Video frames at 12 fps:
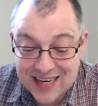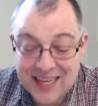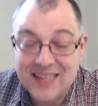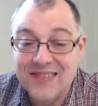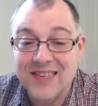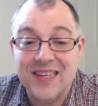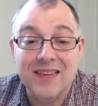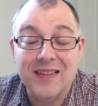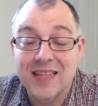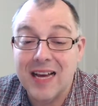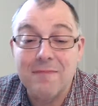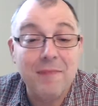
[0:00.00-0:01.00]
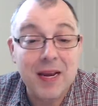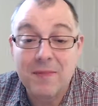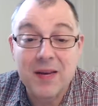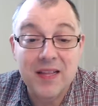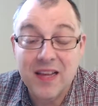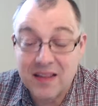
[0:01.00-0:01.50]
easy that
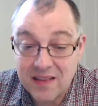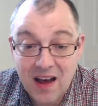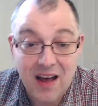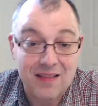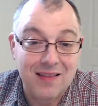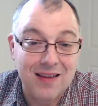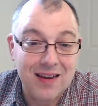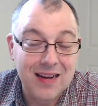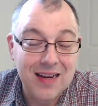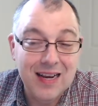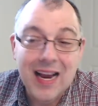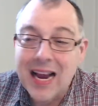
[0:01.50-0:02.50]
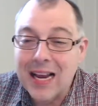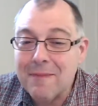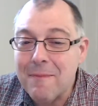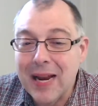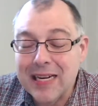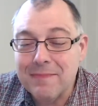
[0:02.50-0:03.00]
maybe they thought it
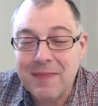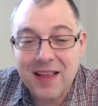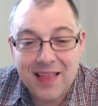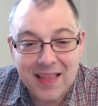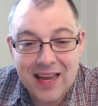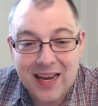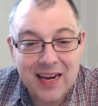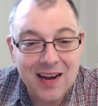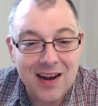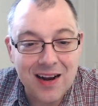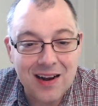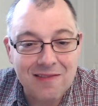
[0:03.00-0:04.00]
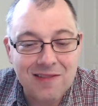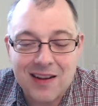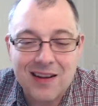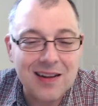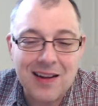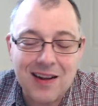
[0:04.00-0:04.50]
made me think of
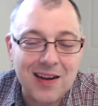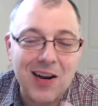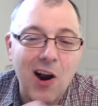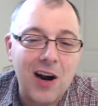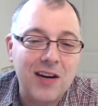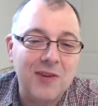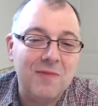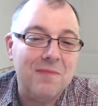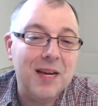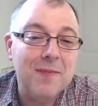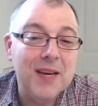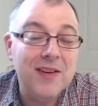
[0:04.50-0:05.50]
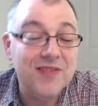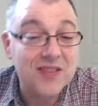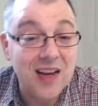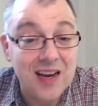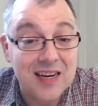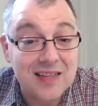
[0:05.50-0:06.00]
a, a cartoon. Maybe you
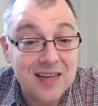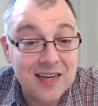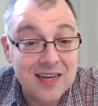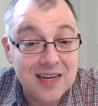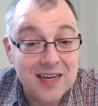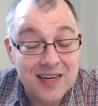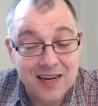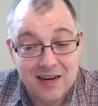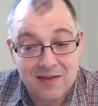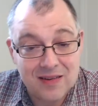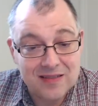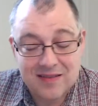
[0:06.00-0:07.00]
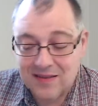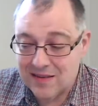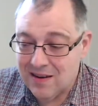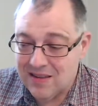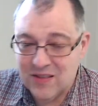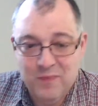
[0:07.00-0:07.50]
saw it. It was
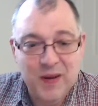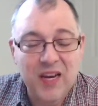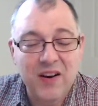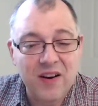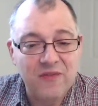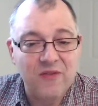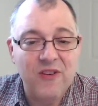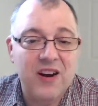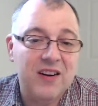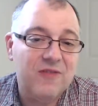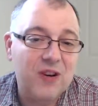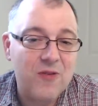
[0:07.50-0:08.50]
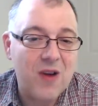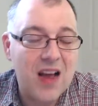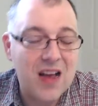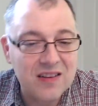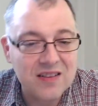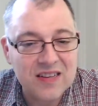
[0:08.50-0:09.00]
a, a speaker in front of a
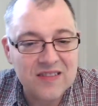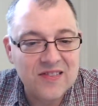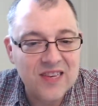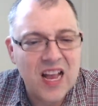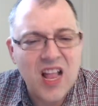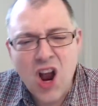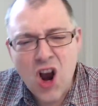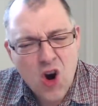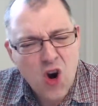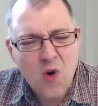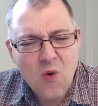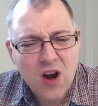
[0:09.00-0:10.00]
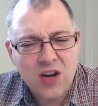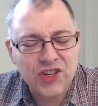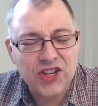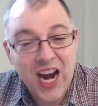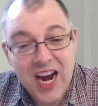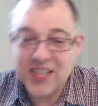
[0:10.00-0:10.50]
crowd and said, "Who won't
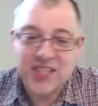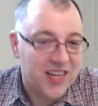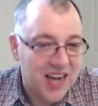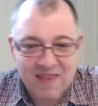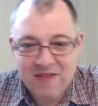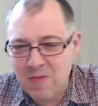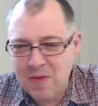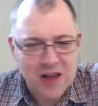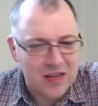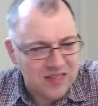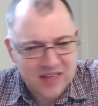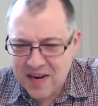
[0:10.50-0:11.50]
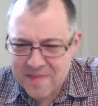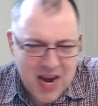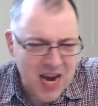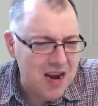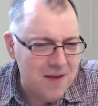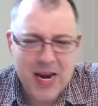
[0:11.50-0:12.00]
change?" And everyone said,
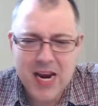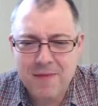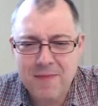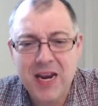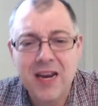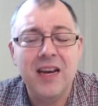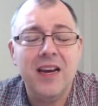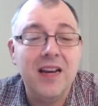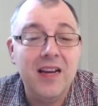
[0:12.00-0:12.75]
"Me, me, me."